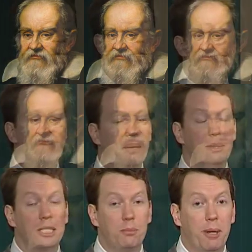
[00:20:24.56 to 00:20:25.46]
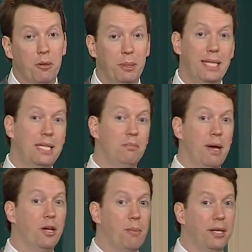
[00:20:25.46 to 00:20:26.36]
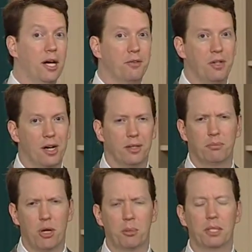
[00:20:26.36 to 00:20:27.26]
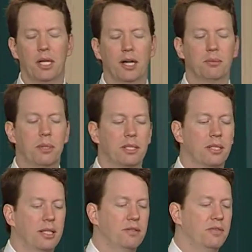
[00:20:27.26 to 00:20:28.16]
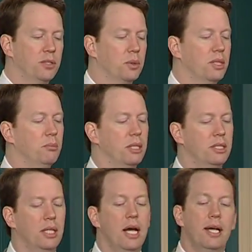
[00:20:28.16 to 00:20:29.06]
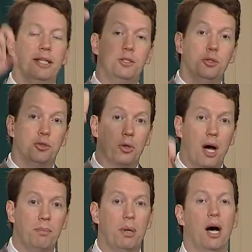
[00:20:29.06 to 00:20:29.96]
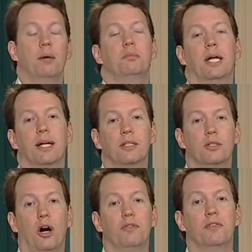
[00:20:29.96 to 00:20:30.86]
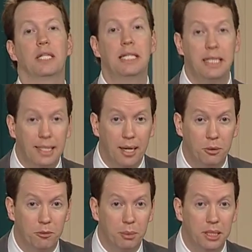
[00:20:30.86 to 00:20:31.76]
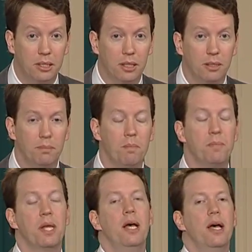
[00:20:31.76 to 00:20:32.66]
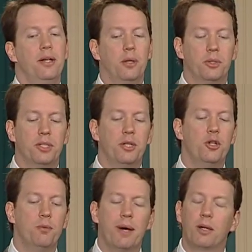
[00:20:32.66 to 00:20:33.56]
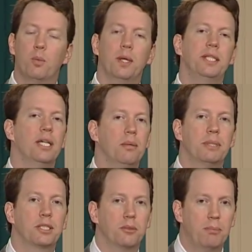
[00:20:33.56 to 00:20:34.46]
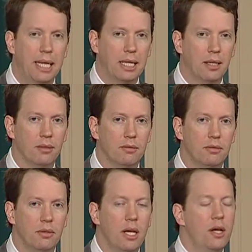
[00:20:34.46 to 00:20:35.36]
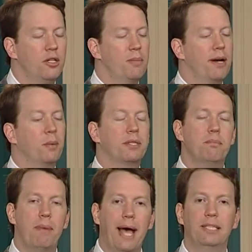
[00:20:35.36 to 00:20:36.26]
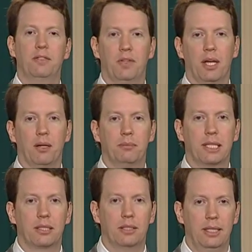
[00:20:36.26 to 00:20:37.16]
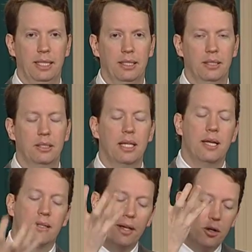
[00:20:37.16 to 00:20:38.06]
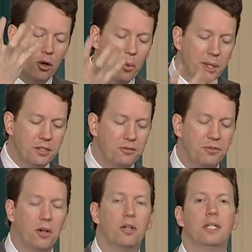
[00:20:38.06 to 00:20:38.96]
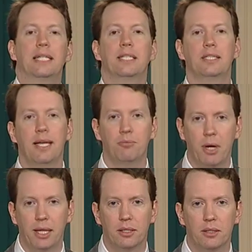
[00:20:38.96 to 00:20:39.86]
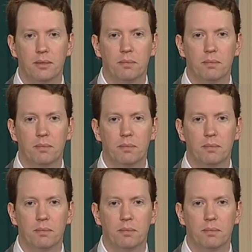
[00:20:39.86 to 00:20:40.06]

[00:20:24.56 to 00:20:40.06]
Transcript: The famous experiment that he may or may not have done, probably not, but it's a nice visual image, is to drop objects off of the Leaning Tower of Pisa and notice that no matter what the objects are made of, no matter what the mass of the objects is, they always fall at the same rate.